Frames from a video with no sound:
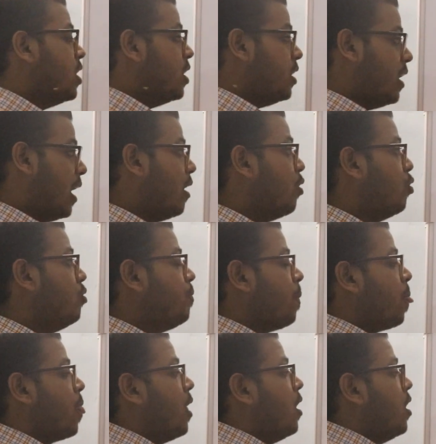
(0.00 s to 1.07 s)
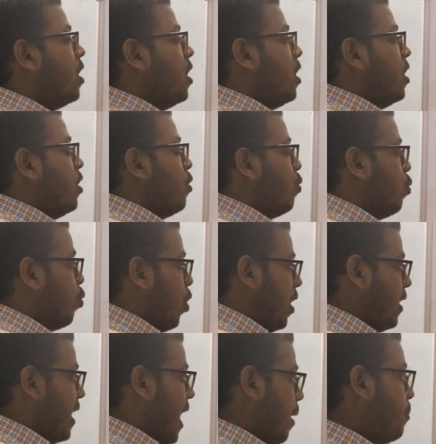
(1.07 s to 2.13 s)
now
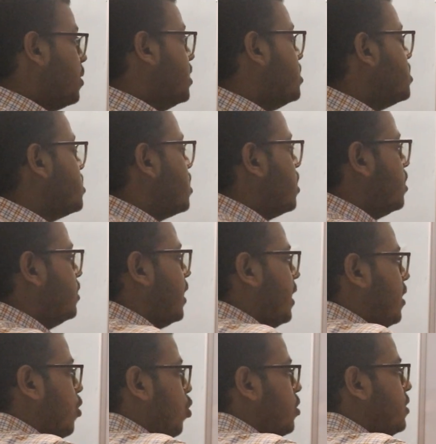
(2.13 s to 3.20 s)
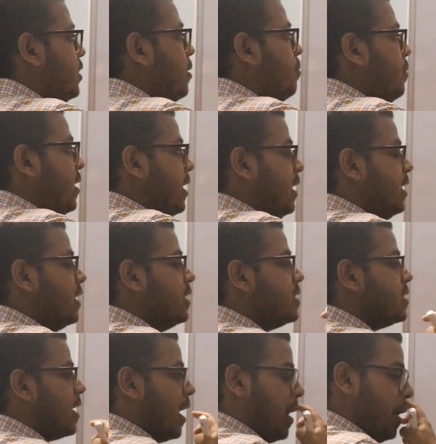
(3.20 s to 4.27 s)
what happens that on the medial
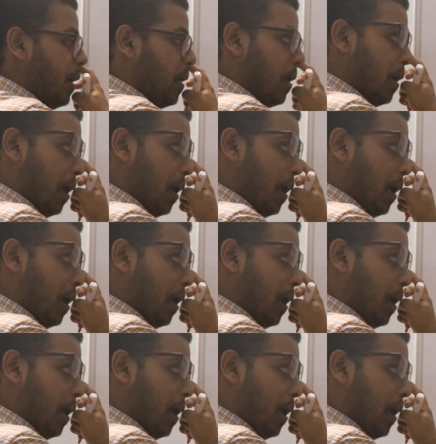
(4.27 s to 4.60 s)
side